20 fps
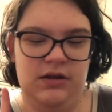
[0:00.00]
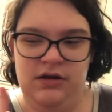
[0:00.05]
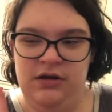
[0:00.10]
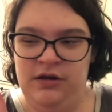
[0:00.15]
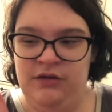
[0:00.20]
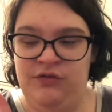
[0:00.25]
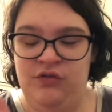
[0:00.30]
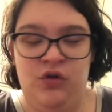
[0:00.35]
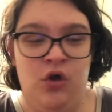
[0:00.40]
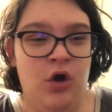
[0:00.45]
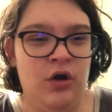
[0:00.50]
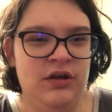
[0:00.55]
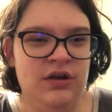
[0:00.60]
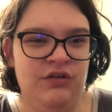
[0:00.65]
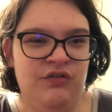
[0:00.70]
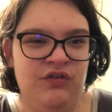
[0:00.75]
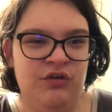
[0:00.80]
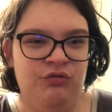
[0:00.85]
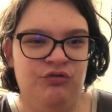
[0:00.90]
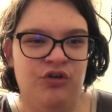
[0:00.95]

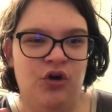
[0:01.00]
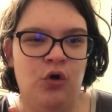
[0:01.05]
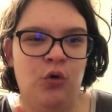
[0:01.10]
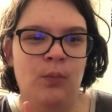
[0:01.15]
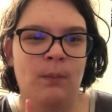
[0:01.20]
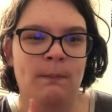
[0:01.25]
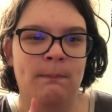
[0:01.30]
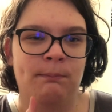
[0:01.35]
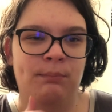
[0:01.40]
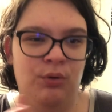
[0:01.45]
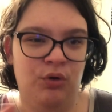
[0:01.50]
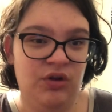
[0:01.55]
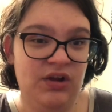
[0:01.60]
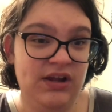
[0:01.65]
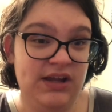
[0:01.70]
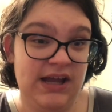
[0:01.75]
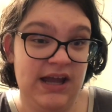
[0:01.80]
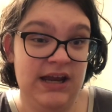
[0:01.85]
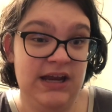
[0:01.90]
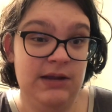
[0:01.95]
as you don't
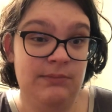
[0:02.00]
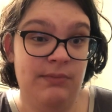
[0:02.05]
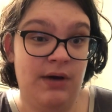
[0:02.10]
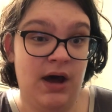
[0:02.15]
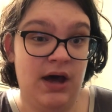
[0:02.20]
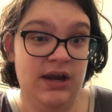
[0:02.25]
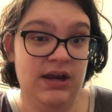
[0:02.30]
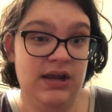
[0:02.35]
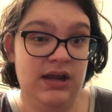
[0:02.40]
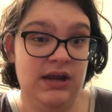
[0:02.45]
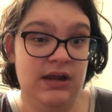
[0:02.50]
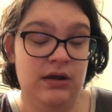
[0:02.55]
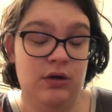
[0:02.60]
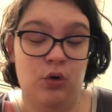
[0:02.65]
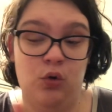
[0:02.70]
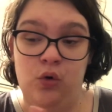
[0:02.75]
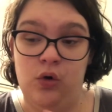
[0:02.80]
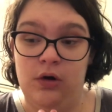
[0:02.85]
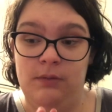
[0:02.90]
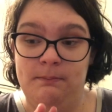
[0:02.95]
bully anybody
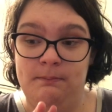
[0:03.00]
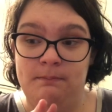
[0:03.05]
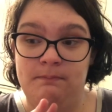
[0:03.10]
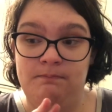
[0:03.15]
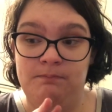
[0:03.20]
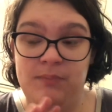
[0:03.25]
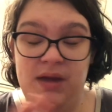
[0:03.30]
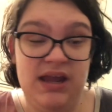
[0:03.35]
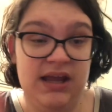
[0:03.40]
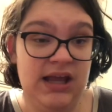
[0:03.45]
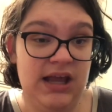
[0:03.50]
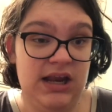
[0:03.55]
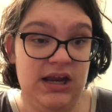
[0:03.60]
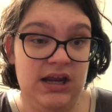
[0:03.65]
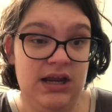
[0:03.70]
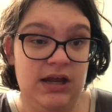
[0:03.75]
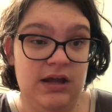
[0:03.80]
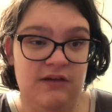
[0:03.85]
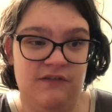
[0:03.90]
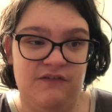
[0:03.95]
or make
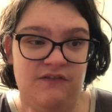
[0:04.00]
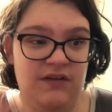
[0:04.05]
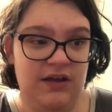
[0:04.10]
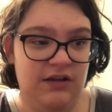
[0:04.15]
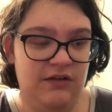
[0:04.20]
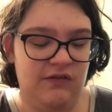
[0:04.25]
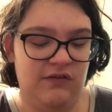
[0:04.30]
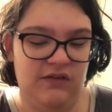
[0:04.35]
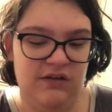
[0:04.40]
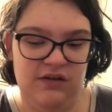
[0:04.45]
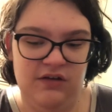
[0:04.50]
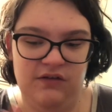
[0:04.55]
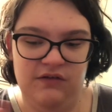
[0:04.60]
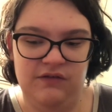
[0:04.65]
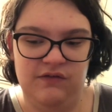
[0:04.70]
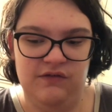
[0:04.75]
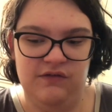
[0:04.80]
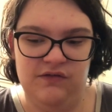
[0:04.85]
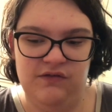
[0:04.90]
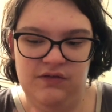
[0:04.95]
any
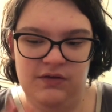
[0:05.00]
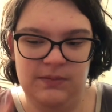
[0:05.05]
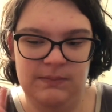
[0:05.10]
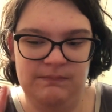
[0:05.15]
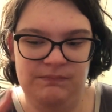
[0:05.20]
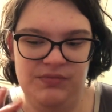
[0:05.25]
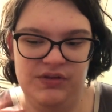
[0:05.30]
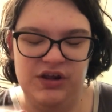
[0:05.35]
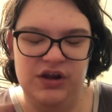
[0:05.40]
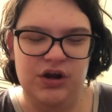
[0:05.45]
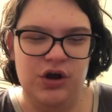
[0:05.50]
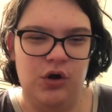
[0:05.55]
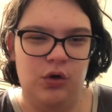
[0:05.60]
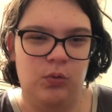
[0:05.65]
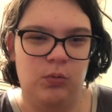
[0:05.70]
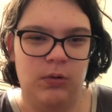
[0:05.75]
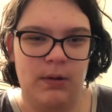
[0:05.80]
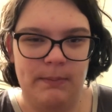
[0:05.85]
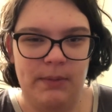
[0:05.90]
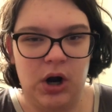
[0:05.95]
offensive, you know,
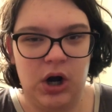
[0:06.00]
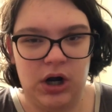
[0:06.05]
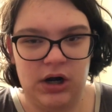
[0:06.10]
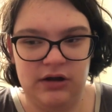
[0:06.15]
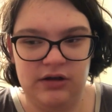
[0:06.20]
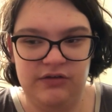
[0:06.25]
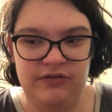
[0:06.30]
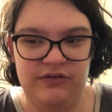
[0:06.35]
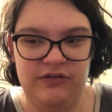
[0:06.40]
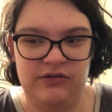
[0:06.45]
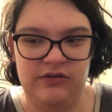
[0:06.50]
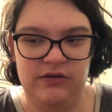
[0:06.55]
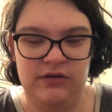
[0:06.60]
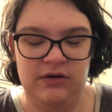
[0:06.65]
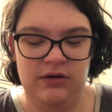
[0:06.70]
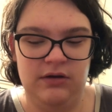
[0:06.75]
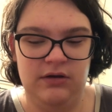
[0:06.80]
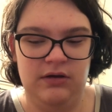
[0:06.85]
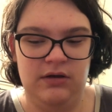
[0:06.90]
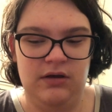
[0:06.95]
remarks.
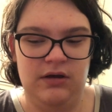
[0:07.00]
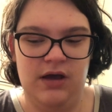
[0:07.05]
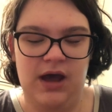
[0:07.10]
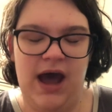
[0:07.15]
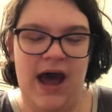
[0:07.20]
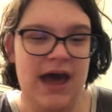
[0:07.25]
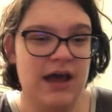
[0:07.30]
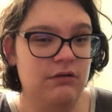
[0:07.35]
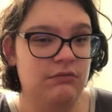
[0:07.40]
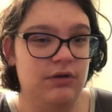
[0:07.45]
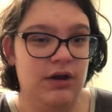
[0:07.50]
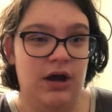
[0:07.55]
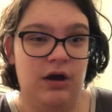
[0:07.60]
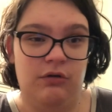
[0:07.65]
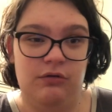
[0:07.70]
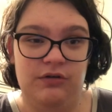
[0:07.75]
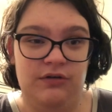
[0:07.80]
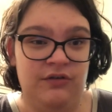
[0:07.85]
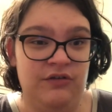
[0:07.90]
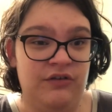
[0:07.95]
I don't
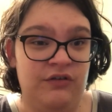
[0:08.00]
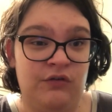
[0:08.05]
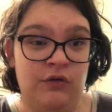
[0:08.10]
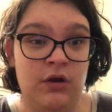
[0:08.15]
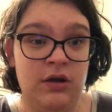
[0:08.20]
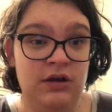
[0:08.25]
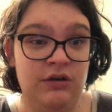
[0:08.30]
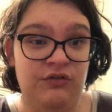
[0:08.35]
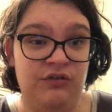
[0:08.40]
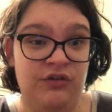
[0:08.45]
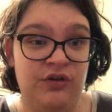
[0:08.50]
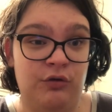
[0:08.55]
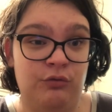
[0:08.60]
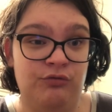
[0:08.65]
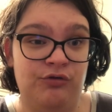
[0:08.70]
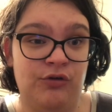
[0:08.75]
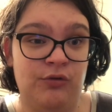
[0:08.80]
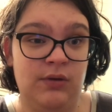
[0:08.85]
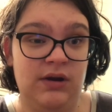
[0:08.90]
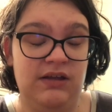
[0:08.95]
know. As long as you
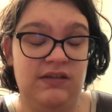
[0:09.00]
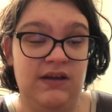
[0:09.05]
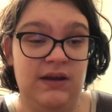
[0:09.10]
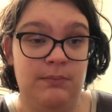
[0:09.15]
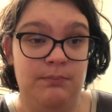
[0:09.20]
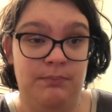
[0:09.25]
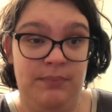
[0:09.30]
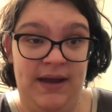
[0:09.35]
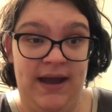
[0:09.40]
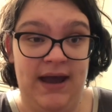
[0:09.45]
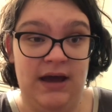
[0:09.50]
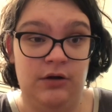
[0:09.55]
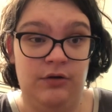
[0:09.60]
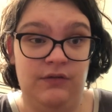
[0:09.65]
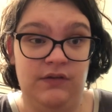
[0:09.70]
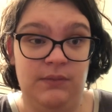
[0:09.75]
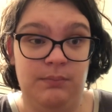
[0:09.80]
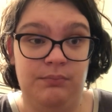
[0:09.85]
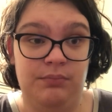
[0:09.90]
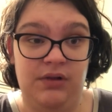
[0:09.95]
don't do anything bad
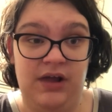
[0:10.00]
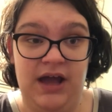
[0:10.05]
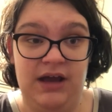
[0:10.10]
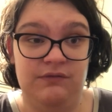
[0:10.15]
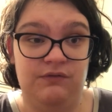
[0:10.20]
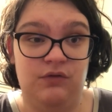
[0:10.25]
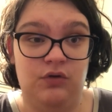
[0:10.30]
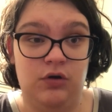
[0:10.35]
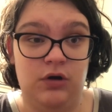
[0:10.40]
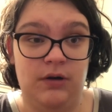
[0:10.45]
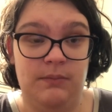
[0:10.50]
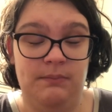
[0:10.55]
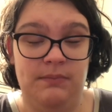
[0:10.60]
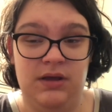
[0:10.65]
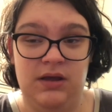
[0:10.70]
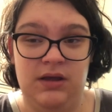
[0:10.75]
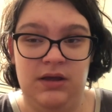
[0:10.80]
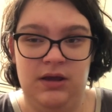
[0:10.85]
on the platform,